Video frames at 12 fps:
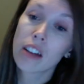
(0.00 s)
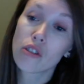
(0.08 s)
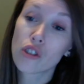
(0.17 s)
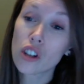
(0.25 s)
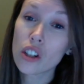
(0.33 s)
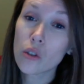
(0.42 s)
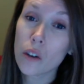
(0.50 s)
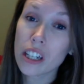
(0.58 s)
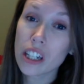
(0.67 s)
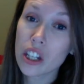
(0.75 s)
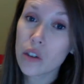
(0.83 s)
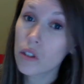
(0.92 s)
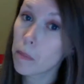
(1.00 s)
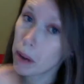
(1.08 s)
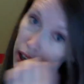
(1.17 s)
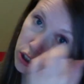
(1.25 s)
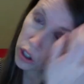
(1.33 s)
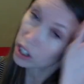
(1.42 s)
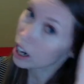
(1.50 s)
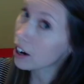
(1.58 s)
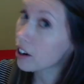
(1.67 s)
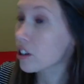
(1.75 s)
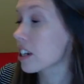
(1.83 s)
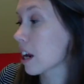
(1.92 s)
Just going to use the pictures to
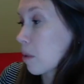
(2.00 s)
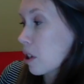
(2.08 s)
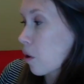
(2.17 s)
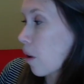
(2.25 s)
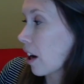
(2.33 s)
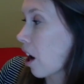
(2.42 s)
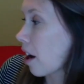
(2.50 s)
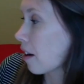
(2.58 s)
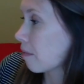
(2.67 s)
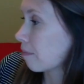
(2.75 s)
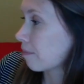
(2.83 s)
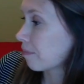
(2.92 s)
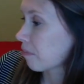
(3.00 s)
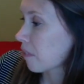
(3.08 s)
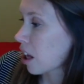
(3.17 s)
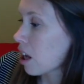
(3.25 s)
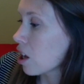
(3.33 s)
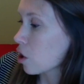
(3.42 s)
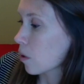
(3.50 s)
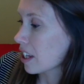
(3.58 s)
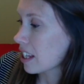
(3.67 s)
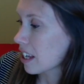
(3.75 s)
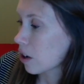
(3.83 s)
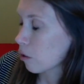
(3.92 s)
understand what's going on. So I
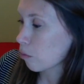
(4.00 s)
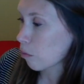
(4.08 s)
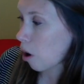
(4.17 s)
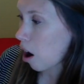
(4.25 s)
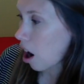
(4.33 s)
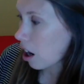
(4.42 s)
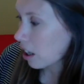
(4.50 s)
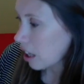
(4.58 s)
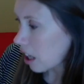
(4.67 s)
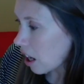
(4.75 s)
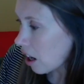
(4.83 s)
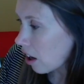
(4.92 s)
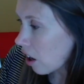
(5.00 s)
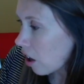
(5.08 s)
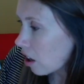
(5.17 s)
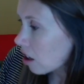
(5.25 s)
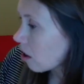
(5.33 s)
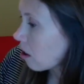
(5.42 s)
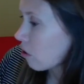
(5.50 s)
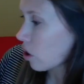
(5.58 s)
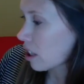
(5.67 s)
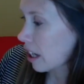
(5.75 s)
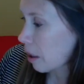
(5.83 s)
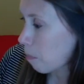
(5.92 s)
see a rock here.
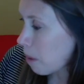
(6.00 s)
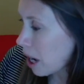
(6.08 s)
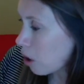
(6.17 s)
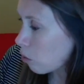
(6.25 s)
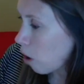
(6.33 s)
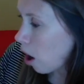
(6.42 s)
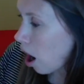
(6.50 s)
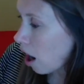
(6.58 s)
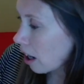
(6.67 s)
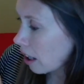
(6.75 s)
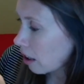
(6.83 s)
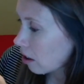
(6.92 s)
Looks like a big rock.